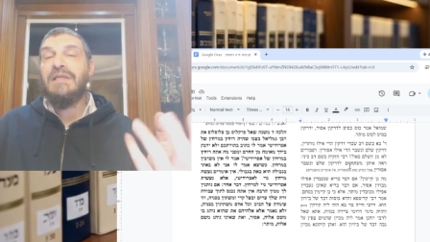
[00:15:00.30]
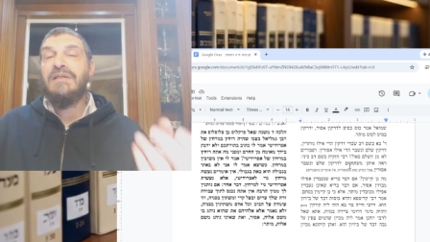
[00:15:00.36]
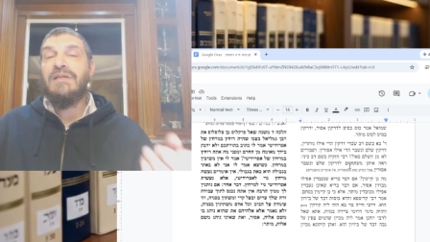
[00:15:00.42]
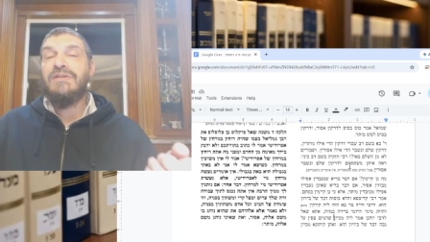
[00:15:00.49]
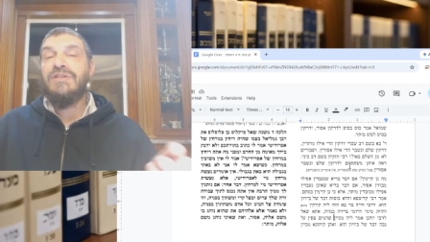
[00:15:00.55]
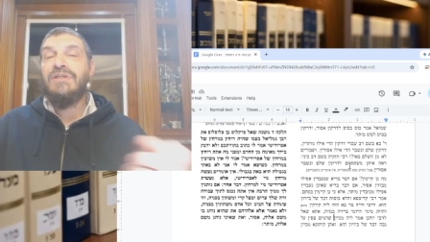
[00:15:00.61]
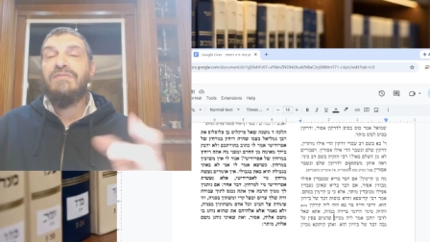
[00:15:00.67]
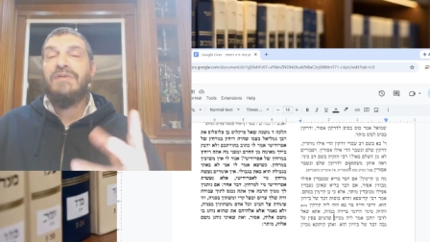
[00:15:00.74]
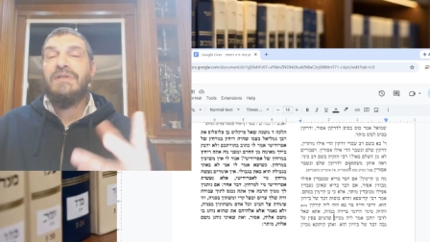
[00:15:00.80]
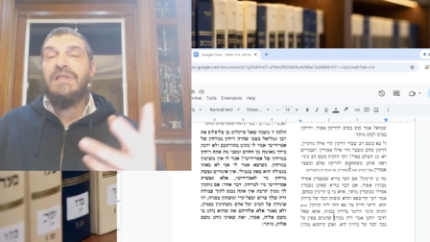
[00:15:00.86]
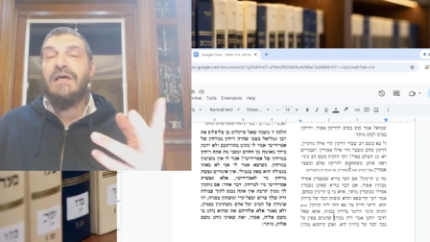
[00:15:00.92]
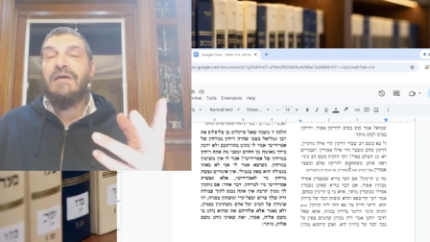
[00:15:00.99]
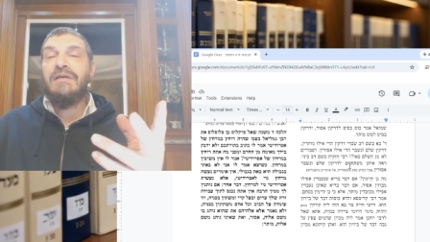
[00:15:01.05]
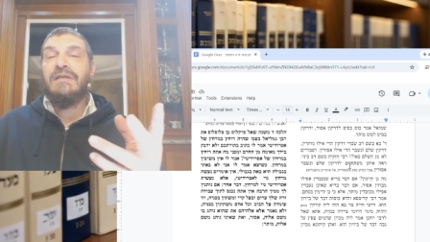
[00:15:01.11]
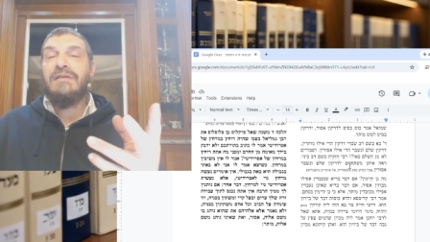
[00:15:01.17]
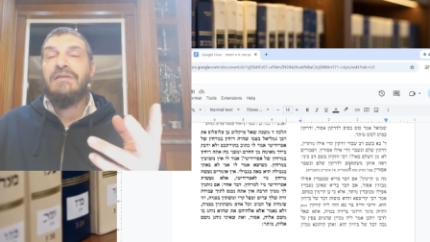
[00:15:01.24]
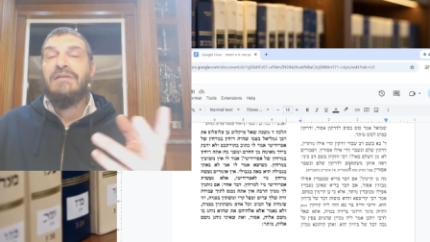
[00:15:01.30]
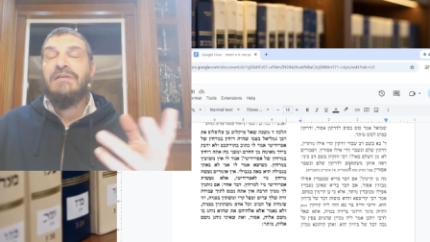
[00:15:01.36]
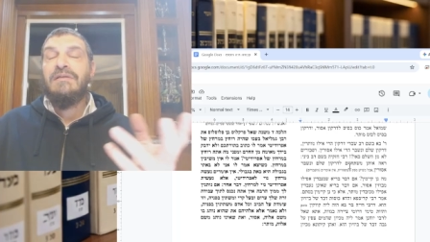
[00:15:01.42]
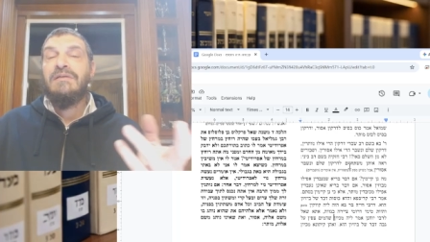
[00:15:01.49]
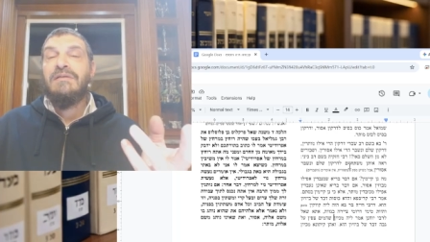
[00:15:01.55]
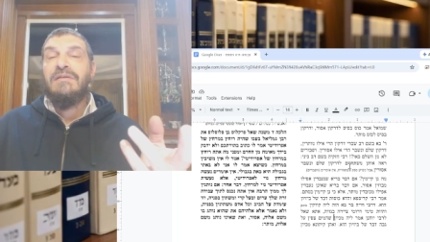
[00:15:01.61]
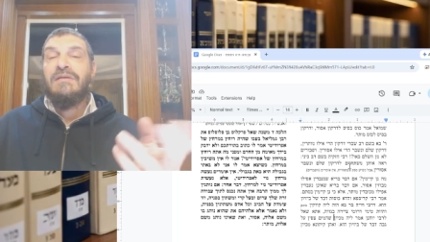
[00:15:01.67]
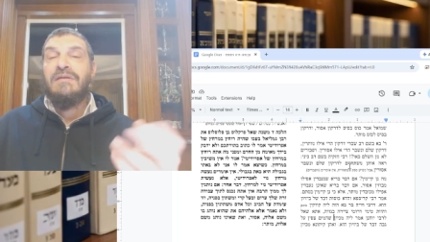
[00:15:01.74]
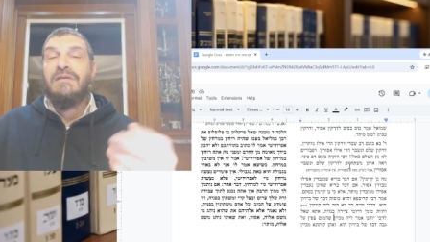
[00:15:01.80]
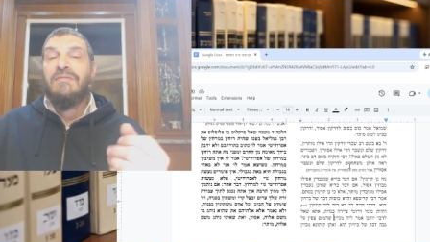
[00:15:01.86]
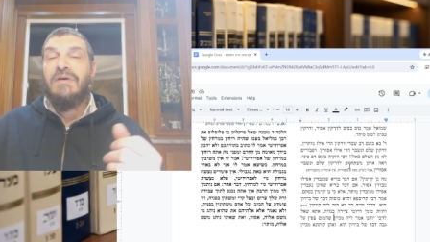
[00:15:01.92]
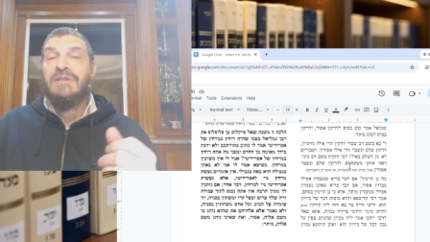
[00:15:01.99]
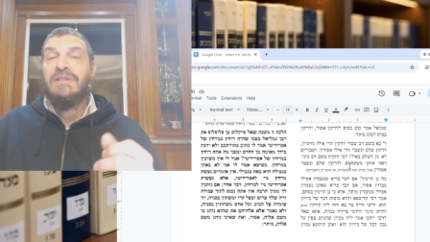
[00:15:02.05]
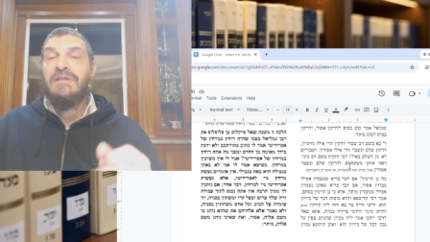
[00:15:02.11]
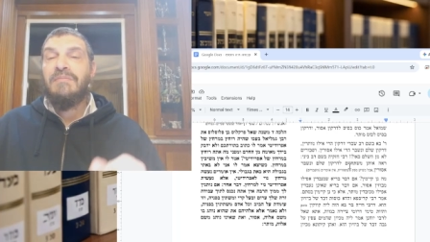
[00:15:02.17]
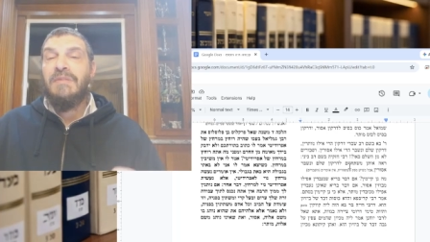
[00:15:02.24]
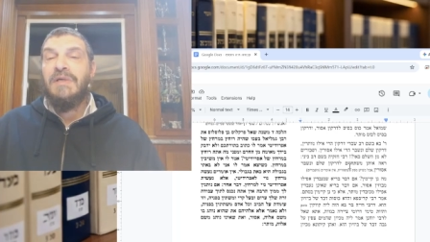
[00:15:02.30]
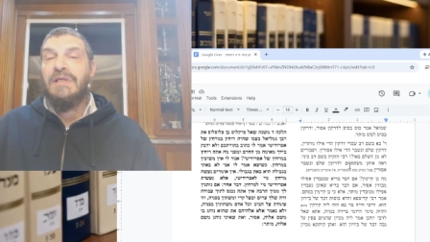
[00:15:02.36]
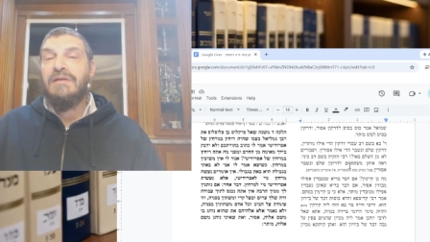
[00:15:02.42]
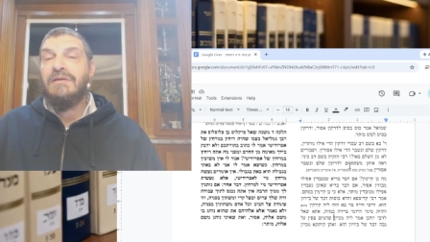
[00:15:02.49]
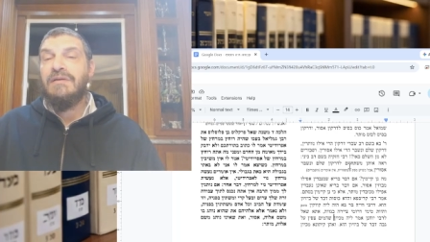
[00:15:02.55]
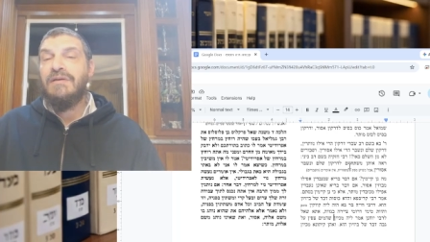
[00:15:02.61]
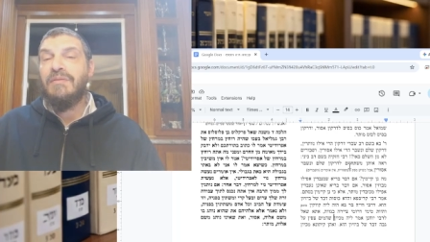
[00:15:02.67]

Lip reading: that shivri darken? What does it mean?